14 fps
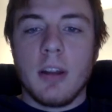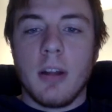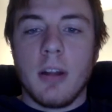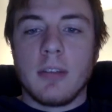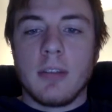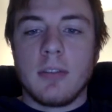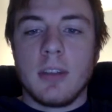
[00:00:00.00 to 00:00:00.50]

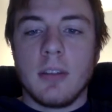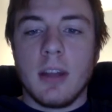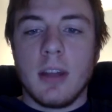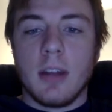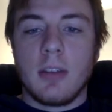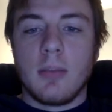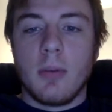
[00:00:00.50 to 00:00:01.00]

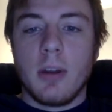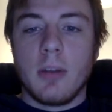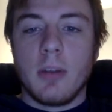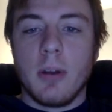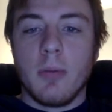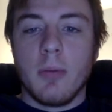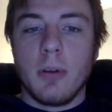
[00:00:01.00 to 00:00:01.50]
That
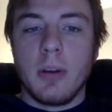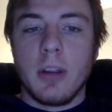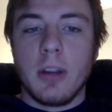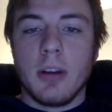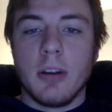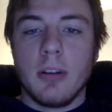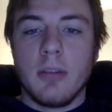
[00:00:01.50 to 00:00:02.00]
2021
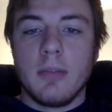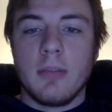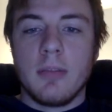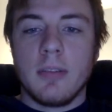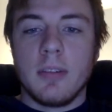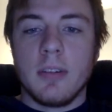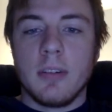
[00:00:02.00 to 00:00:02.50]
year,
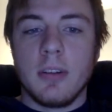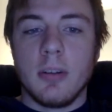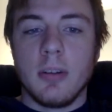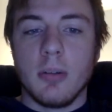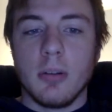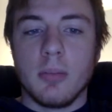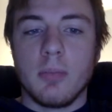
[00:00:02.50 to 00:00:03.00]

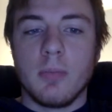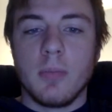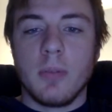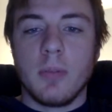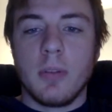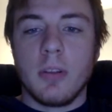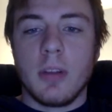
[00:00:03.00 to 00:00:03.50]
you were
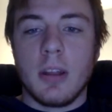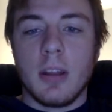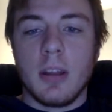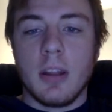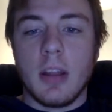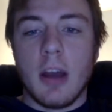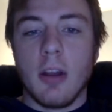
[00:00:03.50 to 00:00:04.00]

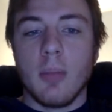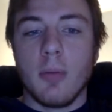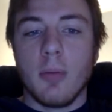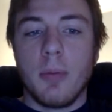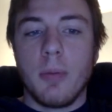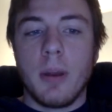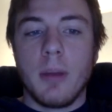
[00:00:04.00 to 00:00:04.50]
out of the
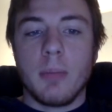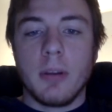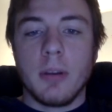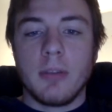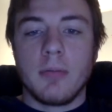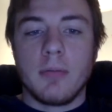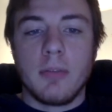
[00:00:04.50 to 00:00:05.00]
bullpen and
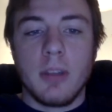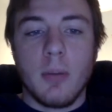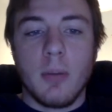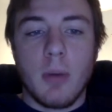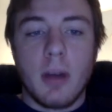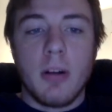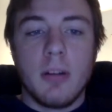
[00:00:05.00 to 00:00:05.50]
pitched really
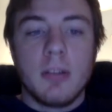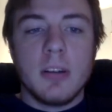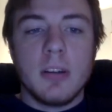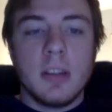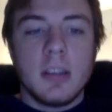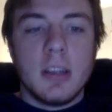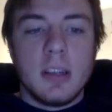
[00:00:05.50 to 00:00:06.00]
well,
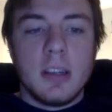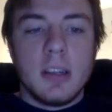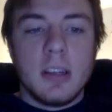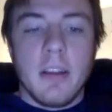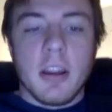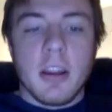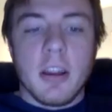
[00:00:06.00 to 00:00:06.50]

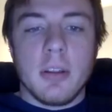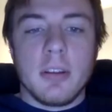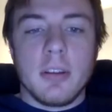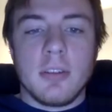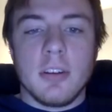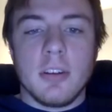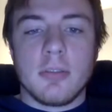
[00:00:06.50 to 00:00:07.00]
and
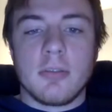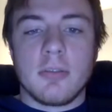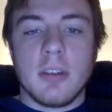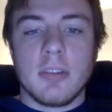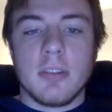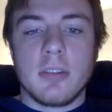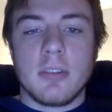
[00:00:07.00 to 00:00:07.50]
this year
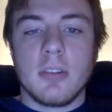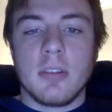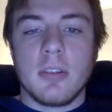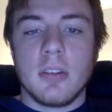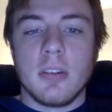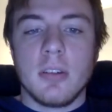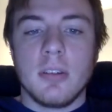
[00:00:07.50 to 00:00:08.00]
transitioned
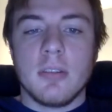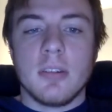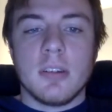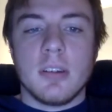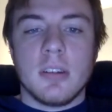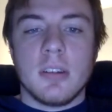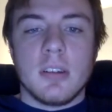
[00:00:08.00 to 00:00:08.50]
to
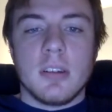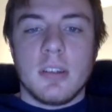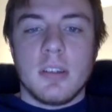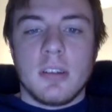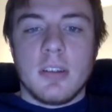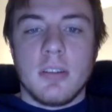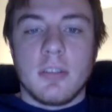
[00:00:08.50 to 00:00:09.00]

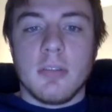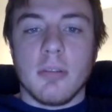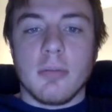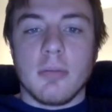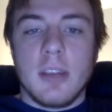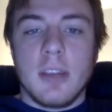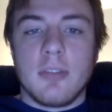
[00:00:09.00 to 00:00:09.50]
the
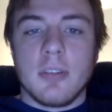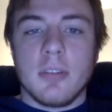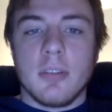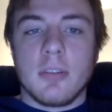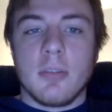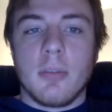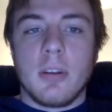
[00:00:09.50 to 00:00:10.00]

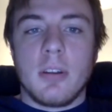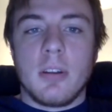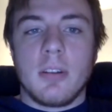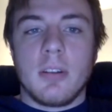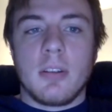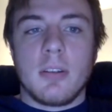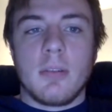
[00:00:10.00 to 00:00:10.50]
rotation. So do
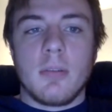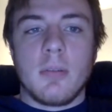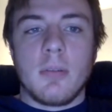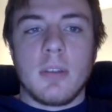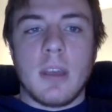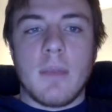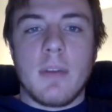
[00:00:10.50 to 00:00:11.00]

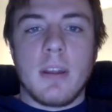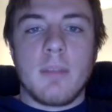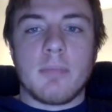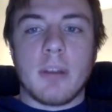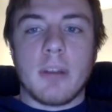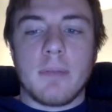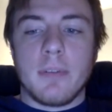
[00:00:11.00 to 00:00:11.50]
you have any
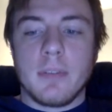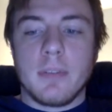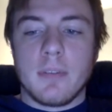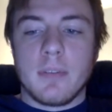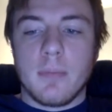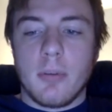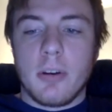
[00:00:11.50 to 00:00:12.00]
preference
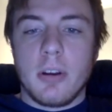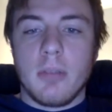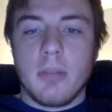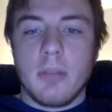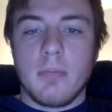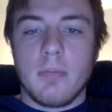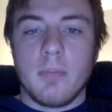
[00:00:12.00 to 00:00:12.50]
of where you
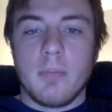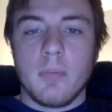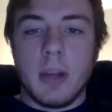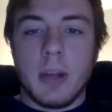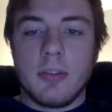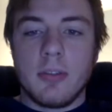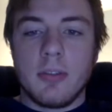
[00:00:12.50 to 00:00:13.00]

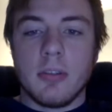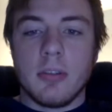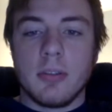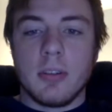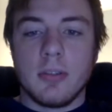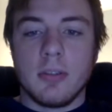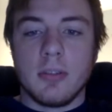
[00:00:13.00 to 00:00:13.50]
pitch, or is
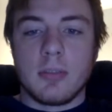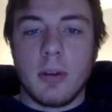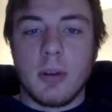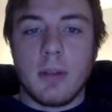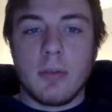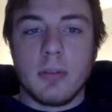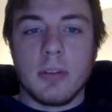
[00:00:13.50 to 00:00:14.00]
it just
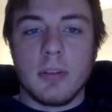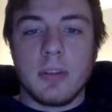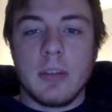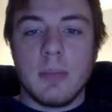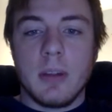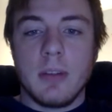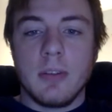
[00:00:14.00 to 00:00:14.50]
whatever the
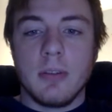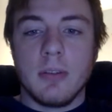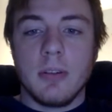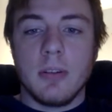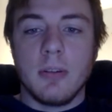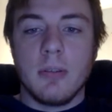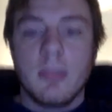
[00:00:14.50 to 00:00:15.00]
team needs you to
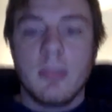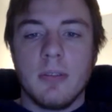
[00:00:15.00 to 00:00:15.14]
do?